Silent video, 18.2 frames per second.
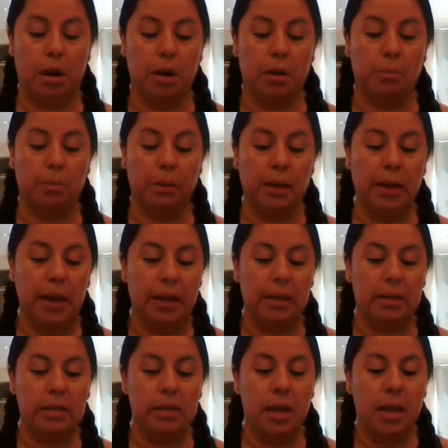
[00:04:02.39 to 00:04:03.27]
are
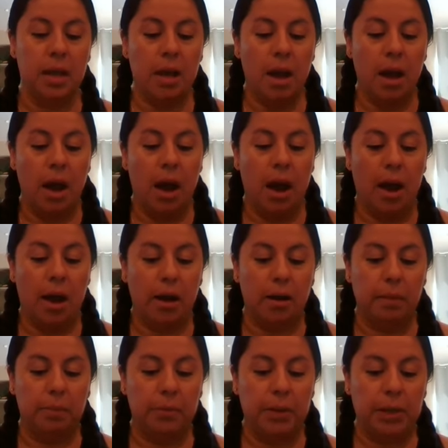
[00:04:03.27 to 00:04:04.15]
blends.
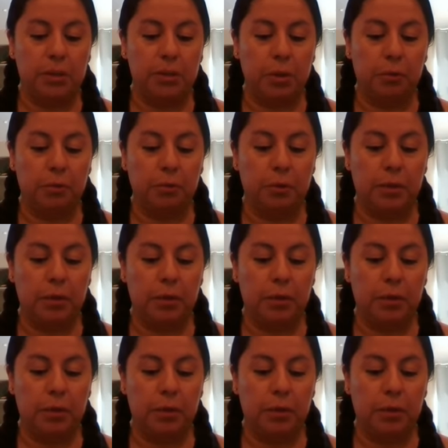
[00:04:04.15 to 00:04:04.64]
So for